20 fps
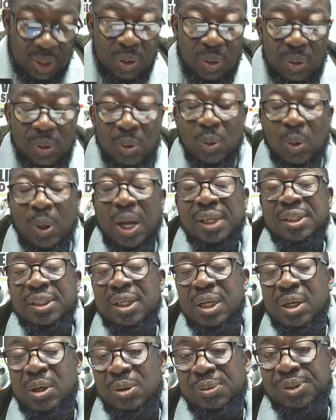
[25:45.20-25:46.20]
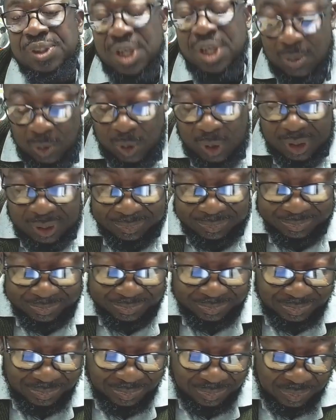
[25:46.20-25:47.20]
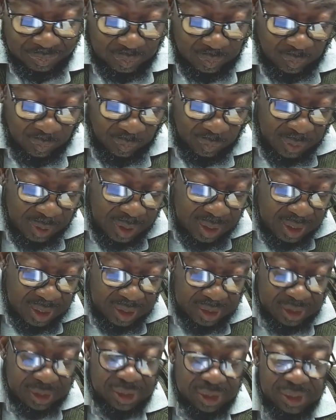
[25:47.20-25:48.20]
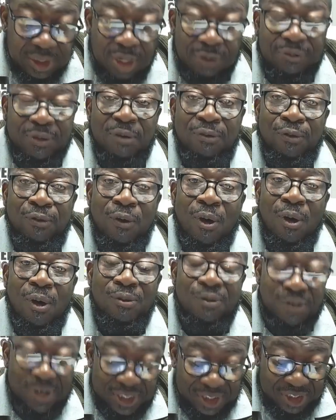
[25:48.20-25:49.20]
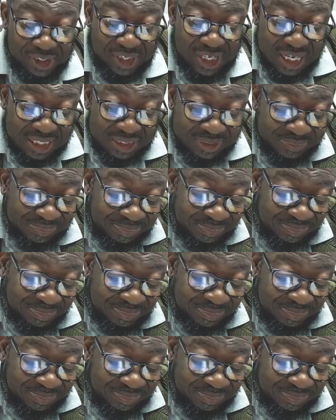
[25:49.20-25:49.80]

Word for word: Look at Second Samuel chapter 4 verse 10